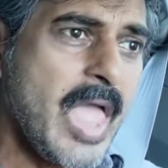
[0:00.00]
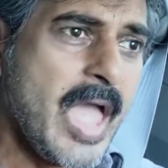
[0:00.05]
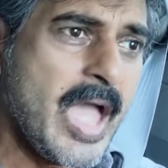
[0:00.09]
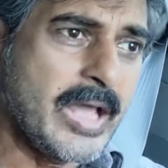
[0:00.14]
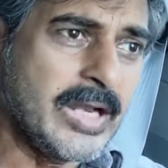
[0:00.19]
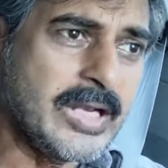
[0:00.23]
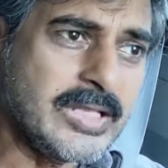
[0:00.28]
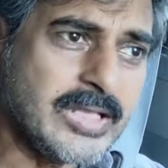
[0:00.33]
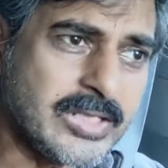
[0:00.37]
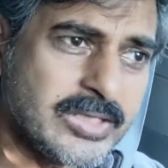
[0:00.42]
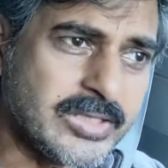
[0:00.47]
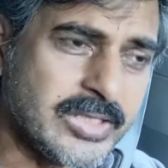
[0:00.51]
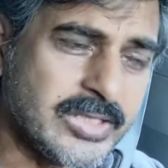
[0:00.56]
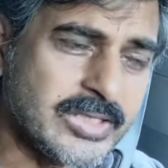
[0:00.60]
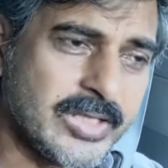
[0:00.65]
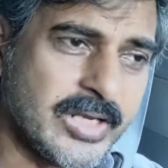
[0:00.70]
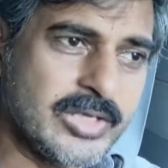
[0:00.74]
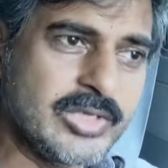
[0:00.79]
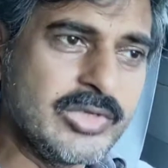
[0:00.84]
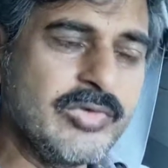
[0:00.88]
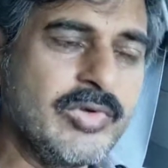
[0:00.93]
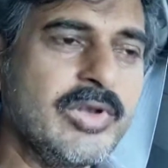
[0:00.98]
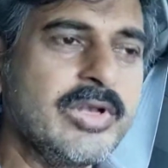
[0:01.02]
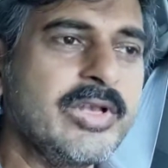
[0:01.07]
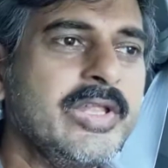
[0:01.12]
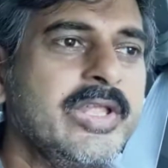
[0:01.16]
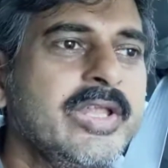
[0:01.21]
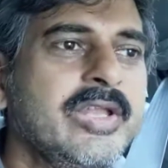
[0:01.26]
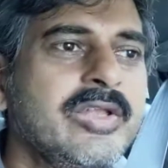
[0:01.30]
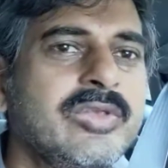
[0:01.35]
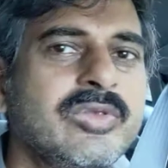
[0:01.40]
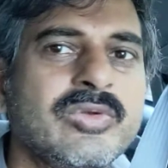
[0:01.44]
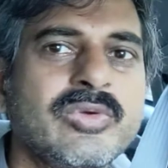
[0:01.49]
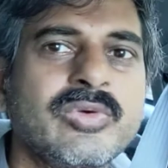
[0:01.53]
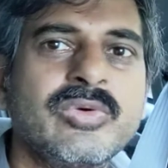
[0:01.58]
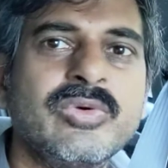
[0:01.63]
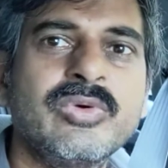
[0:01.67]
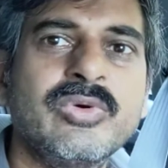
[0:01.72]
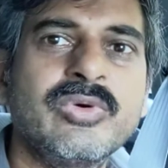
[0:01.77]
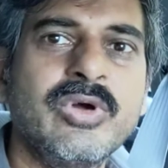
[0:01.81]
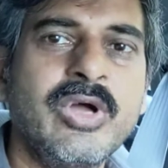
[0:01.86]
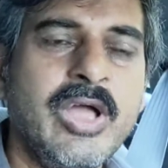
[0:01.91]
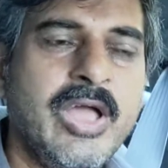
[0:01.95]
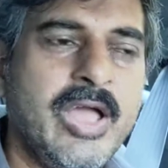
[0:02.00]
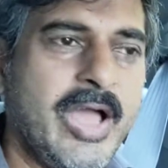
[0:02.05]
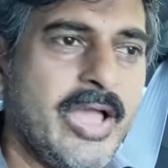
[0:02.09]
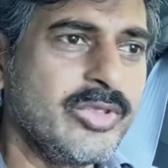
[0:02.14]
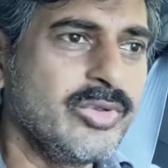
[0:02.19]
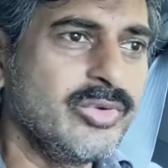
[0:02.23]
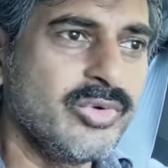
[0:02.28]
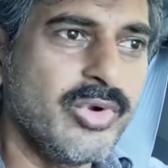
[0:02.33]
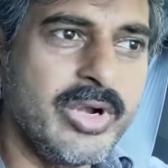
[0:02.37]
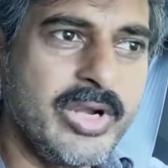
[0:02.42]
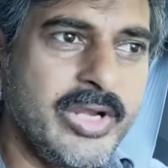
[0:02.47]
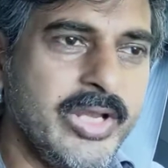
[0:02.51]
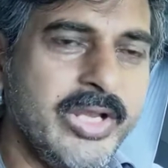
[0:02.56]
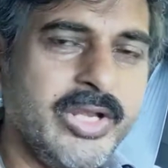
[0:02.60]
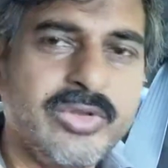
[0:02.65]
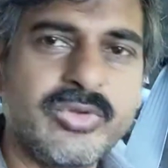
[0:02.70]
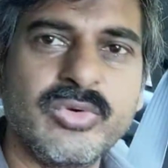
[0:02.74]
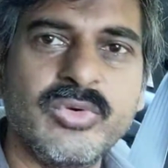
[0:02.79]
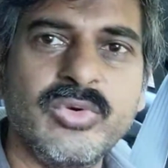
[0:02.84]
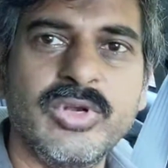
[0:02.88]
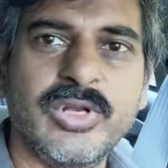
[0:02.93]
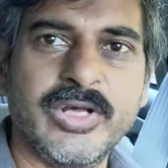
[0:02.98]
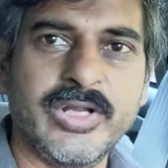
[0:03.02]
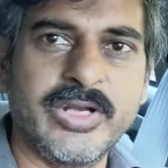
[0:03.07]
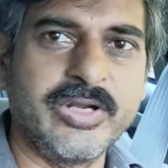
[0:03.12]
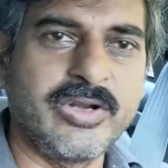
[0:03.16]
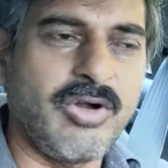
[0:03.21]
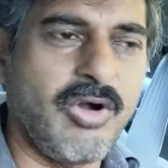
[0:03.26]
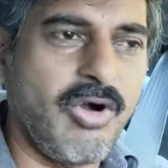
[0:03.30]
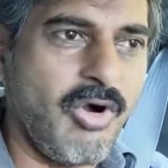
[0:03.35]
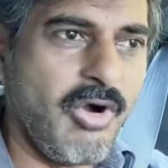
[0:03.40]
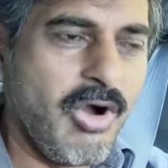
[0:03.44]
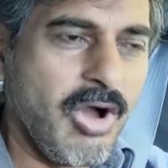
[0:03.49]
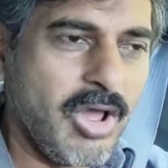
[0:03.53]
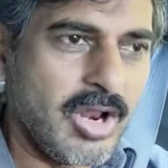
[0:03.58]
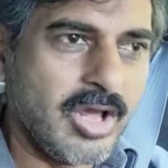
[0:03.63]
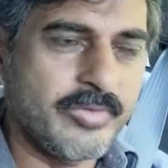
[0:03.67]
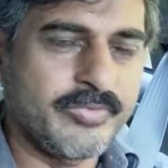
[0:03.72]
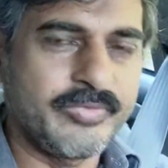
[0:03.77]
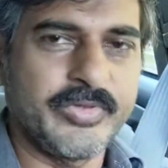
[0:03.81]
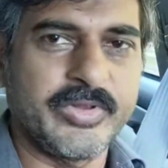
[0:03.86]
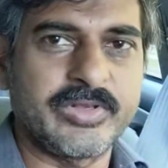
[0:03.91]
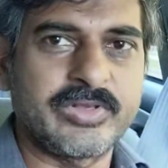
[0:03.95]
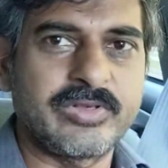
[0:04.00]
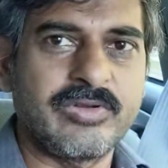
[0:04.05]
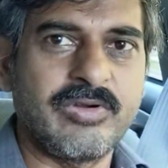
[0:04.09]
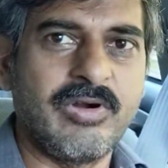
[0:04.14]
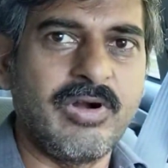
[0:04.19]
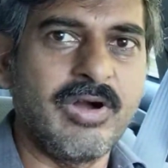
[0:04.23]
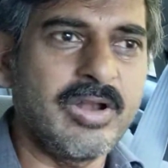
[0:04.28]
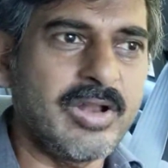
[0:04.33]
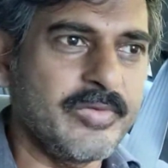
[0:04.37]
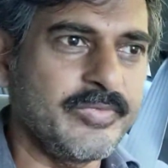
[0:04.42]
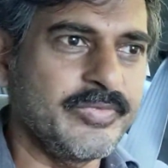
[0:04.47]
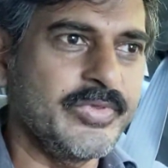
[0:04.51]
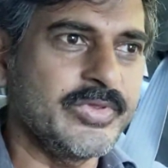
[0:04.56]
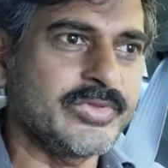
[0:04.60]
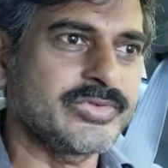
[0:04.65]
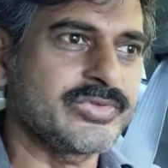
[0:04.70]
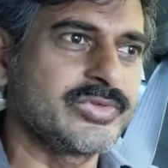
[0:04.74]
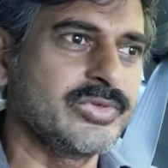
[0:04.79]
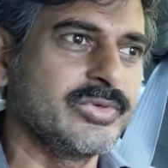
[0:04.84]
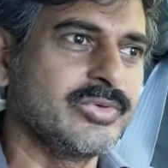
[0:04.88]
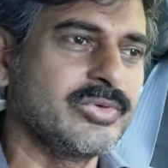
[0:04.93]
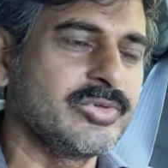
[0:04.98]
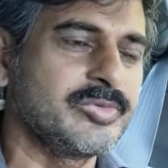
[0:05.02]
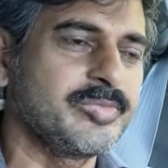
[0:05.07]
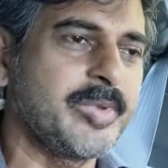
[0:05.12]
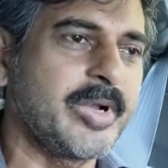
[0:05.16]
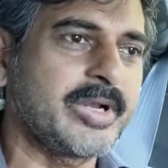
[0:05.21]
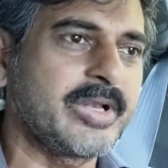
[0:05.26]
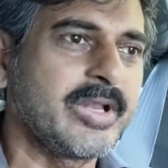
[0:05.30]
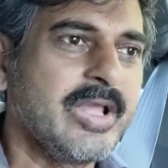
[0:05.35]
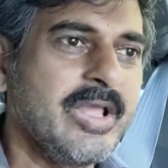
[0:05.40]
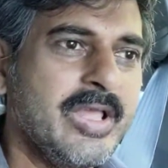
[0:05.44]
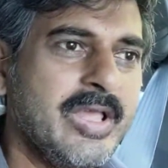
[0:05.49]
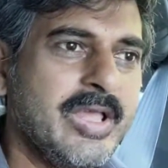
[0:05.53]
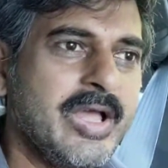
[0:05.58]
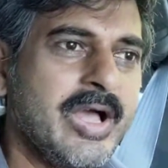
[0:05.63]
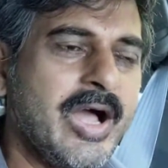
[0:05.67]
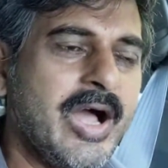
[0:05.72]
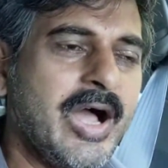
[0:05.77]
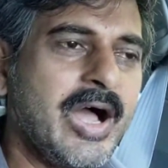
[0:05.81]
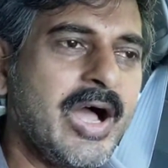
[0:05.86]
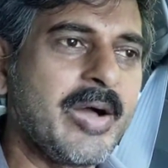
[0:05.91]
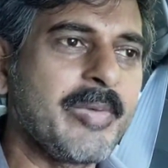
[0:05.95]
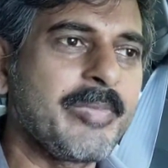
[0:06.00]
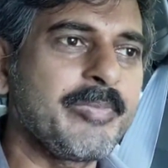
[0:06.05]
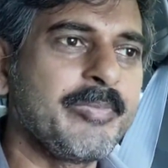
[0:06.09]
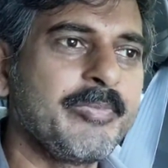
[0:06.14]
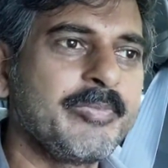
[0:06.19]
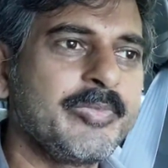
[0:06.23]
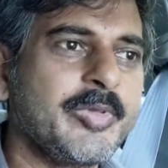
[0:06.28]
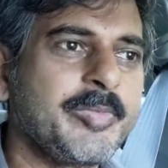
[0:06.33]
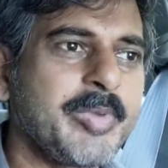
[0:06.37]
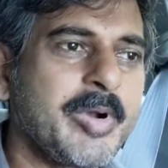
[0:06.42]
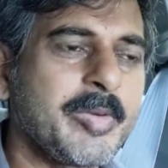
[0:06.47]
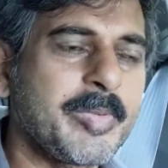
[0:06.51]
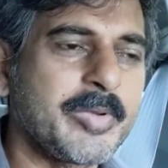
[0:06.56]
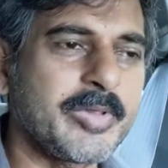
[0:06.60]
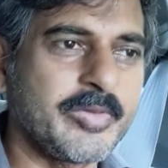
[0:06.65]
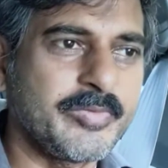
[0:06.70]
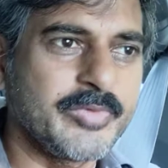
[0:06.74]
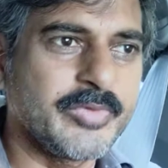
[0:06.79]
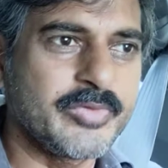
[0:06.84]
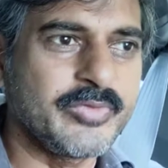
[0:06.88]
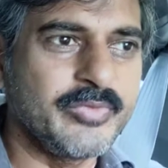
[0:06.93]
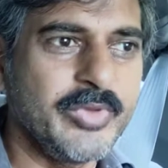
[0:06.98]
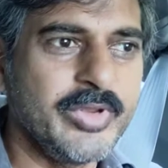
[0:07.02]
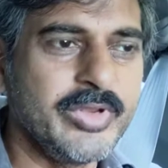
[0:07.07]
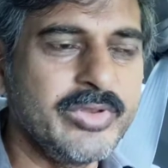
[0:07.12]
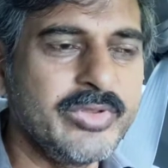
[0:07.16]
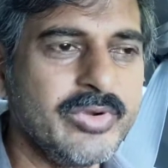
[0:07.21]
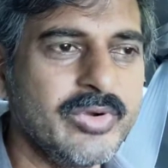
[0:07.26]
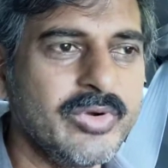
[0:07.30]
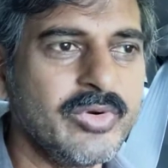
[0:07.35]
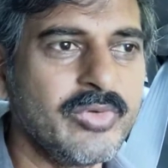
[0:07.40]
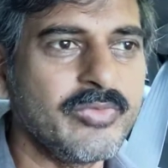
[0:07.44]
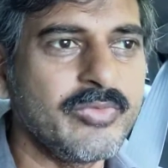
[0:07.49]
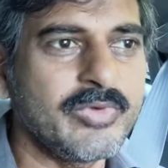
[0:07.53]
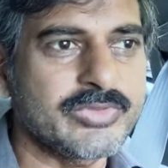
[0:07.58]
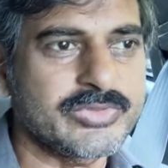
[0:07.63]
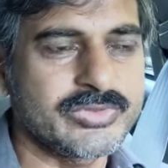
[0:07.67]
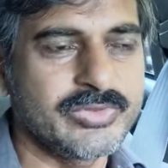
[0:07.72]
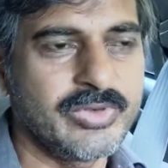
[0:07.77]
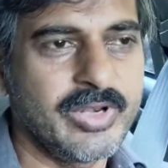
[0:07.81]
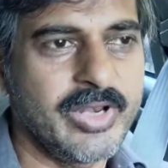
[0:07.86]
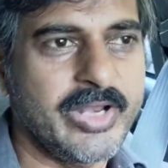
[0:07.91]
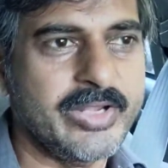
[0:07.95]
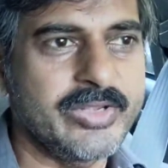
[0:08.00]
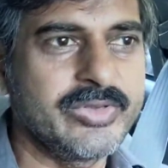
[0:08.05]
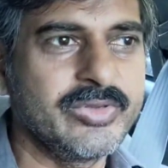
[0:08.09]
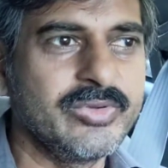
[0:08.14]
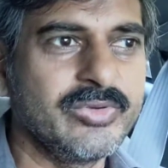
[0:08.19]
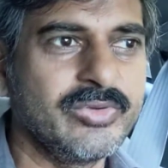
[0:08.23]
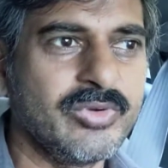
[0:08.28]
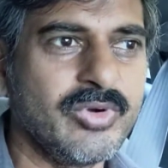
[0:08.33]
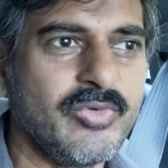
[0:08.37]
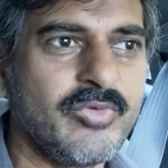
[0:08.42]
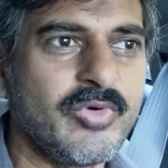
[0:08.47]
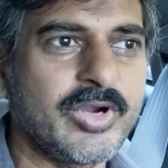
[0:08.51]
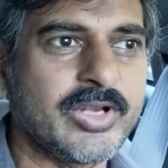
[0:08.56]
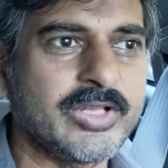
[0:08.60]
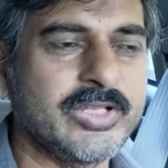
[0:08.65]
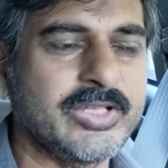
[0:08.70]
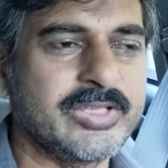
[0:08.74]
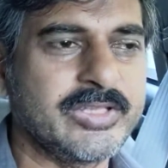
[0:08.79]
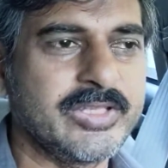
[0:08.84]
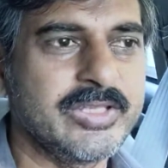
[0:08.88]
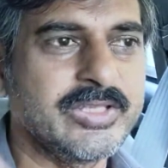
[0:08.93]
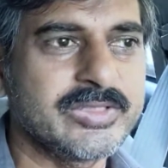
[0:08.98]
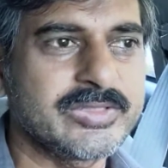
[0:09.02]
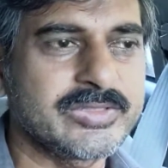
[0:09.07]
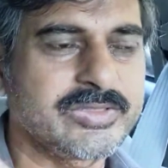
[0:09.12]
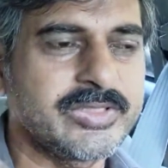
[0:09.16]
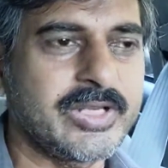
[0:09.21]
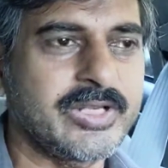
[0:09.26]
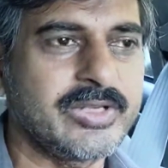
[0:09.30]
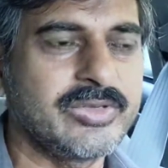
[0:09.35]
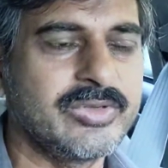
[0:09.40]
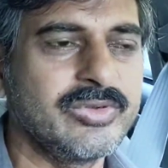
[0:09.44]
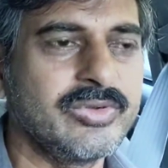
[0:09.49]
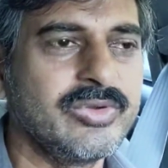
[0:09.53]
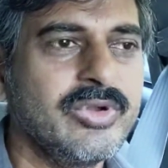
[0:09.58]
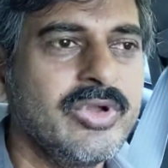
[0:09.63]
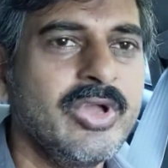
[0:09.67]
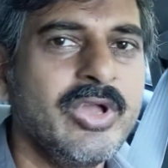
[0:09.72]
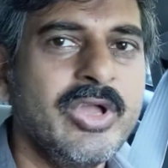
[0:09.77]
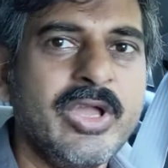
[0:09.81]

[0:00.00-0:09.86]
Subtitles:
Another thing that you will need to, you don't need to learn all of these tools, but the purpose of this video was to let you know what are the things that you